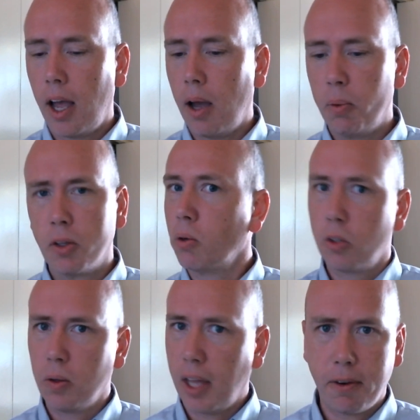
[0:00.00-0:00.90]
We don't
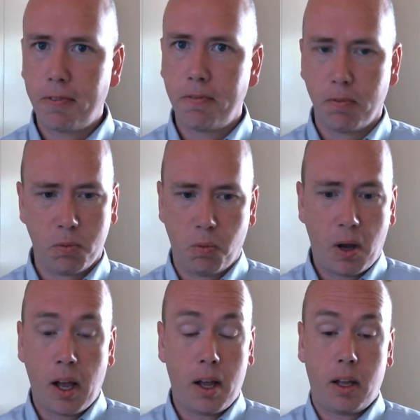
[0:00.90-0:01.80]
do that,
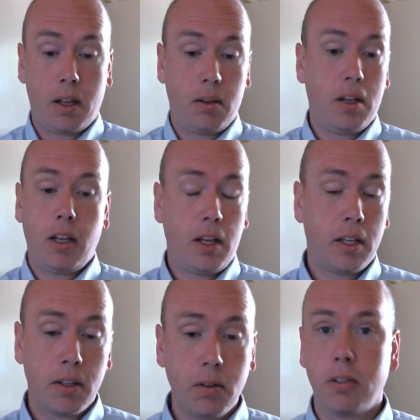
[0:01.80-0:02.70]
I
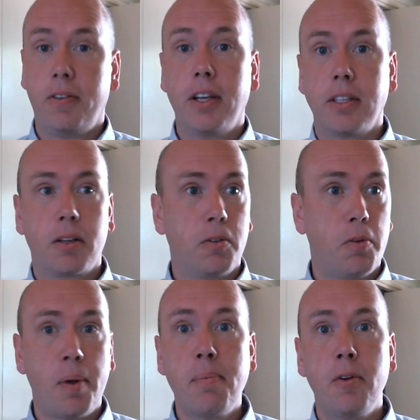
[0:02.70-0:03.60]
don't know, as far as I can
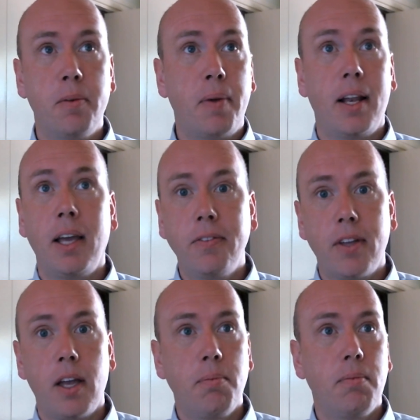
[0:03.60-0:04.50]
remember in my
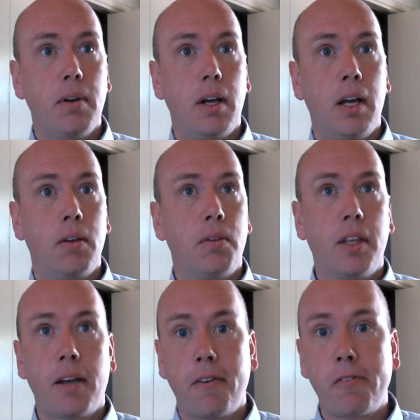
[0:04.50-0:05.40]
lifetime, I don't think
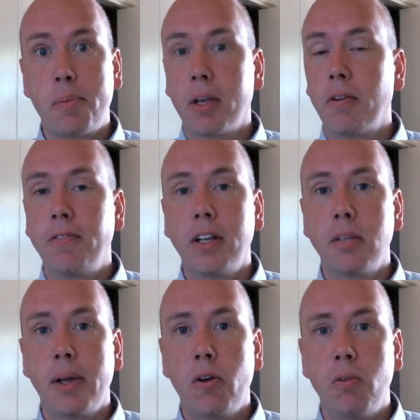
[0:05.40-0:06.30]
I've ever been confined to
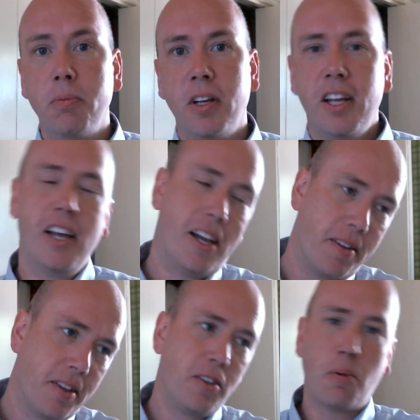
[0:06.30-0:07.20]
my home.
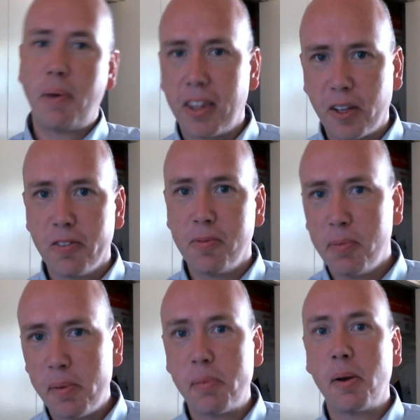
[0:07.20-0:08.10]
Not by the government,
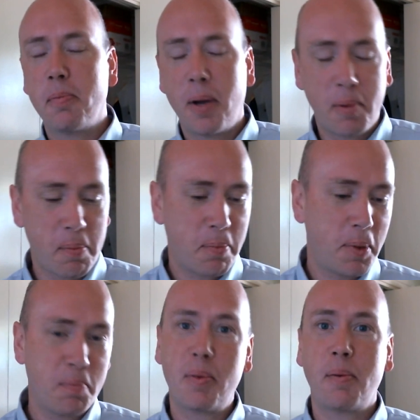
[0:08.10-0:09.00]
maybe by
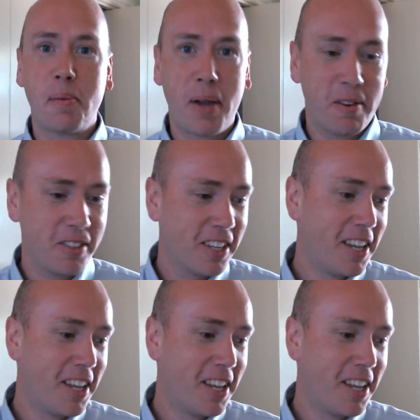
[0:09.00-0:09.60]
my parents.